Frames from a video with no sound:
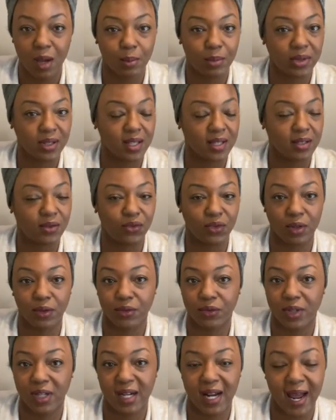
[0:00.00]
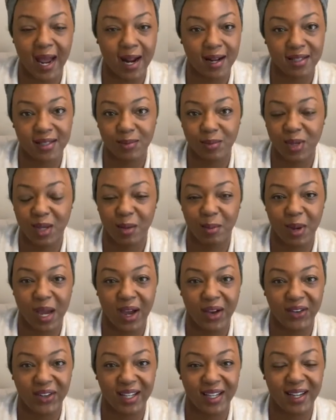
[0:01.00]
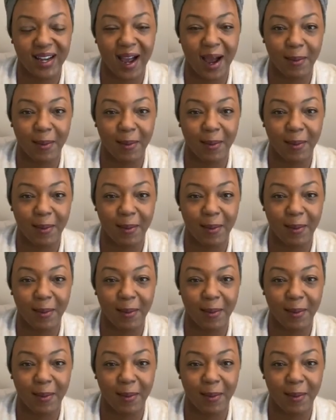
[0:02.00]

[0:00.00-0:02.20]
please feel free to ask me about it.